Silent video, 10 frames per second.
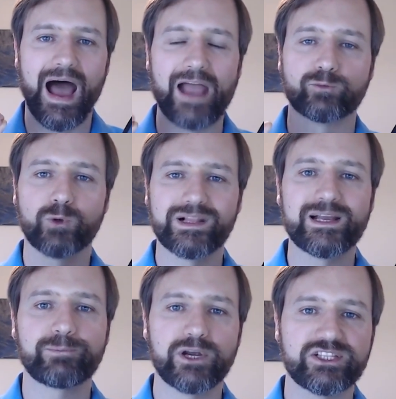I really
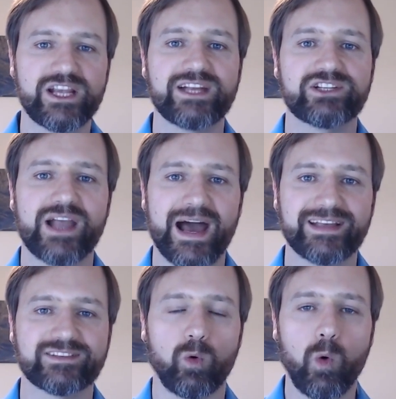appreciate you
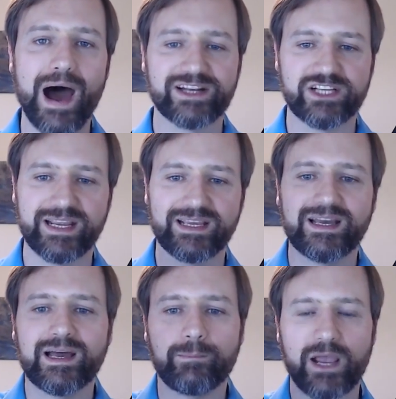guys watching.
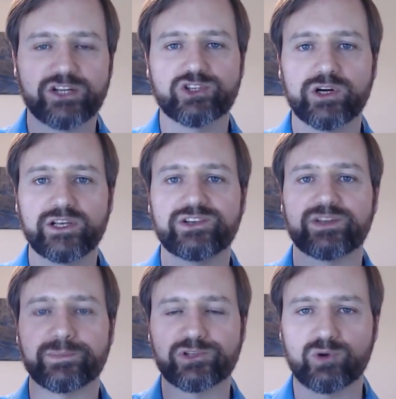Make sure you
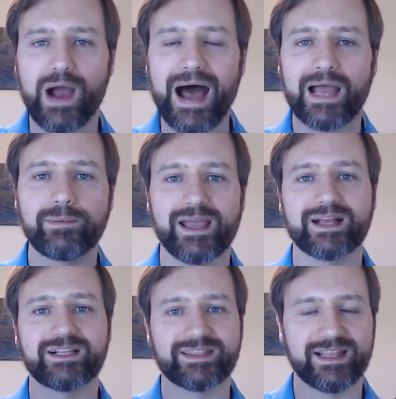subscribe
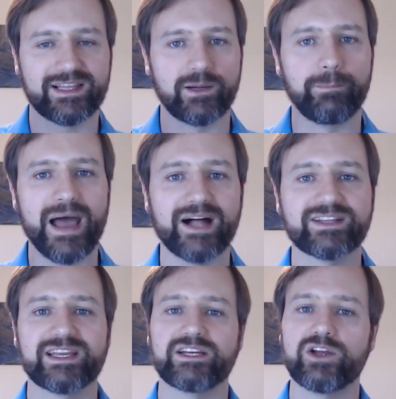and click the little bell
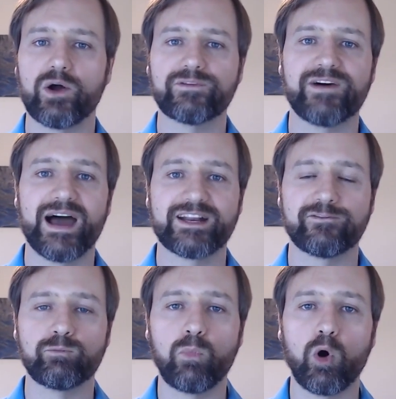to get notified
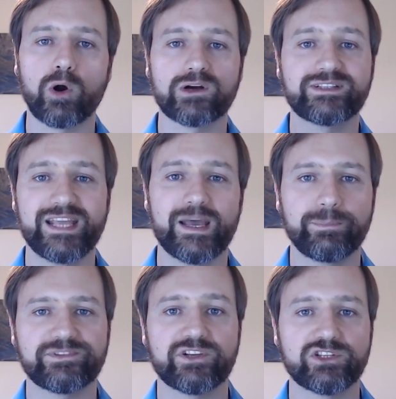of more more
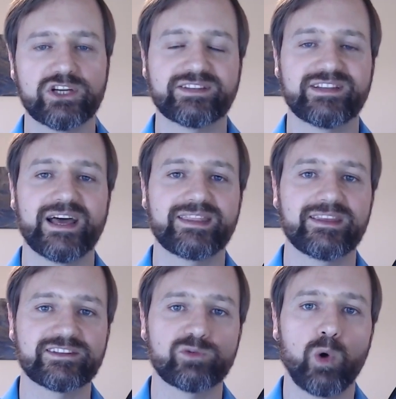tips just like
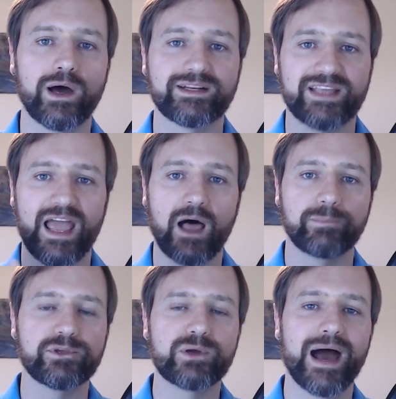this one to
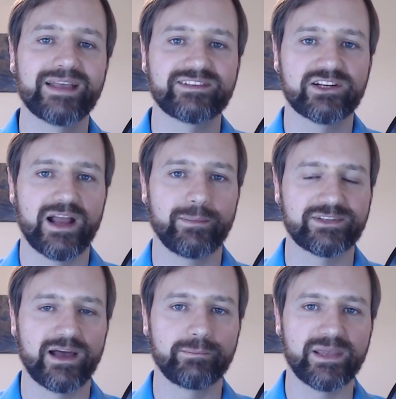help you guys in your Amazon